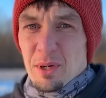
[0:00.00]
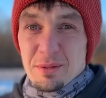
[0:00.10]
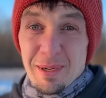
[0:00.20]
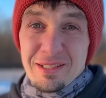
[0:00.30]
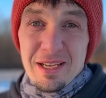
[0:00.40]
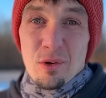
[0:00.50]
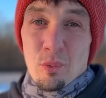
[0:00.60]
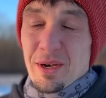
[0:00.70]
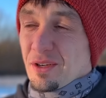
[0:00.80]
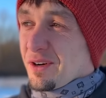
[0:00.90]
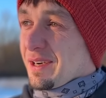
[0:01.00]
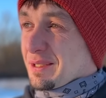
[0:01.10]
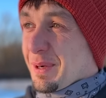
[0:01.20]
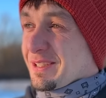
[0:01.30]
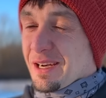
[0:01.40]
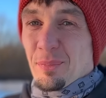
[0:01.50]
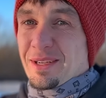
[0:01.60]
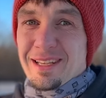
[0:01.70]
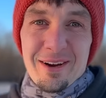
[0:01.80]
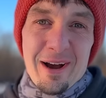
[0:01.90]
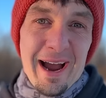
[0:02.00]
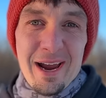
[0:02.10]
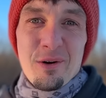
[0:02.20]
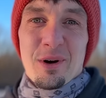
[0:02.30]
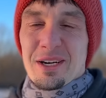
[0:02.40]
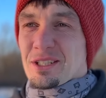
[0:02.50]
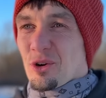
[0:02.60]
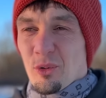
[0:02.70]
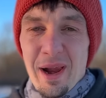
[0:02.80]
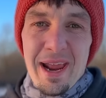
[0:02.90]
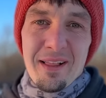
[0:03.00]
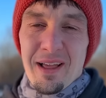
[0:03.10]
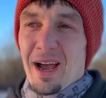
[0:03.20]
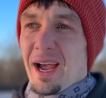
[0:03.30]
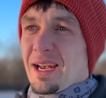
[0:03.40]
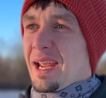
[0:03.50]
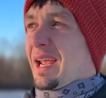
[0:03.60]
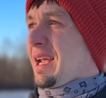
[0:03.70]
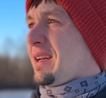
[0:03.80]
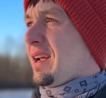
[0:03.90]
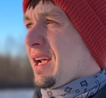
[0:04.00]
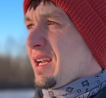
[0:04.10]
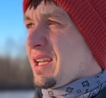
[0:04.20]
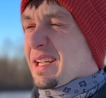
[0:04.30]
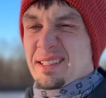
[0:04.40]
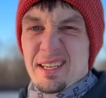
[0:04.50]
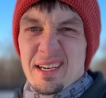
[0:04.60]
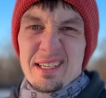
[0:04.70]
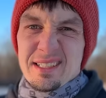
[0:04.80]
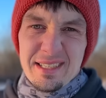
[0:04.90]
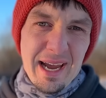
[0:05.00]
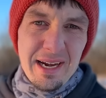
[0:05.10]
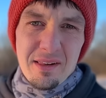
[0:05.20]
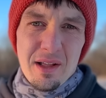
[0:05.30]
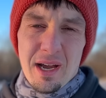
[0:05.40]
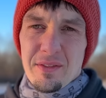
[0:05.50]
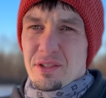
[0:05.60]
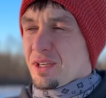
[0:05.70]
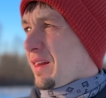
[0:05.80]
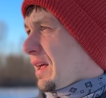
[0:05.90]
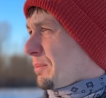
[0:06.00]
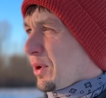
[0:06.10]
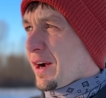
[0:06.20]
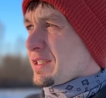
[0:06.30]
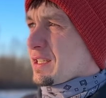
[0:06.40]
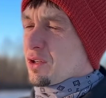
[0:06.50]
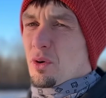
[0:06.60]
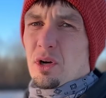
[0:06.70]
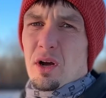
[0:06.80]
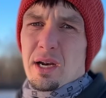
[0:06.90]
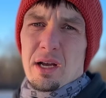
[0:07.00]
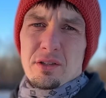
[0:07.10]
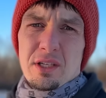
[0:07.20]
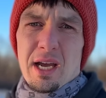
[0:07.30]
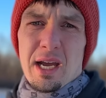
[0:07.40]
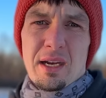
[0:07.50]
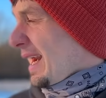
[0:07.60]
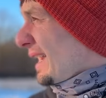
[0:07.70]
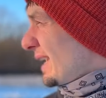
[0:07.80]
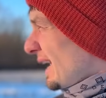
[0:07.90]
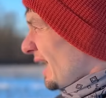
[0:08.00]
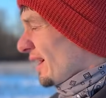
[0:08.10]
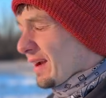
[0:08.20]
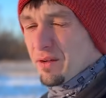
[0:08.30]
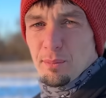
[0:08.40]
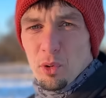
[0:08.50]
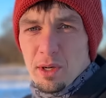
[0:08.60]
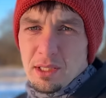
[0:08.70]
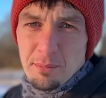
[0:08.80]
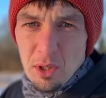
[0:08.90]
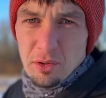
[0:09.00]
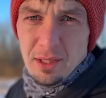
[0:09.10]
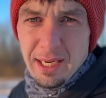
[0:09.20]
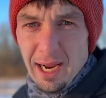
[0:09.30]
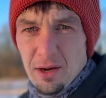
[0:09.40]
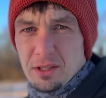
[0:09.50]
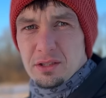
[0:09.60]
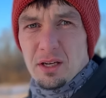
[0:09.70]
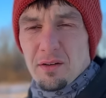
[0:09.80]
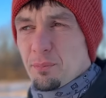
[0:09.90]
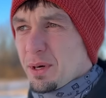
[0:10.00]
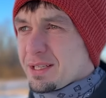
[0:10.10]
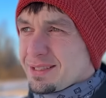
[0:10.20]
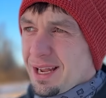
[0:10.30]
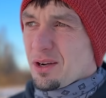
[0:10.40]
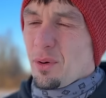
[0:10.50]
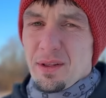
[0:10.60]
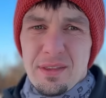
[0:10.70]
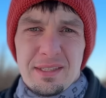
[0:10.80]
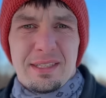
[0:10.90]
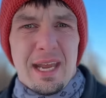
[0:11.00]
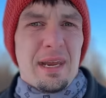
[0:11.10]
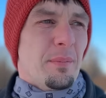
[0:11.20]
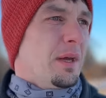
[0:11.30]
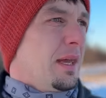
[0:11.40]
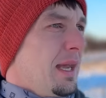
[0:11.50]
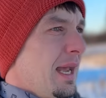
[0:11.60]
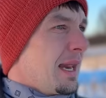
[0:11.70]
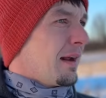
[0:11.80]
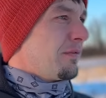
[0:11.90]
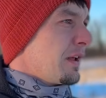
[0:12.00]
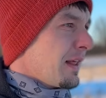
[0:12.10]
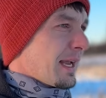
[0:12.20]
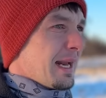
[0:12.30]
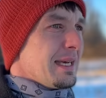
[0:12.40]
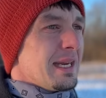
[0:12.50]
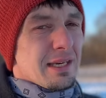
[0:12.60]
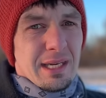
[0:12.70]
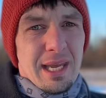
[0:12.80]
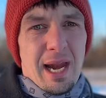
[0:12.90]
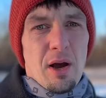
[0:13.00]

but especially in the winter and especially in a place like Ohio where it's gray a lot and you get stuck inside a lot. There's not a lot of projects going on outside. And I get out every morning to milk the cow and stuff, but it's not quite the same. And I feel like I need to get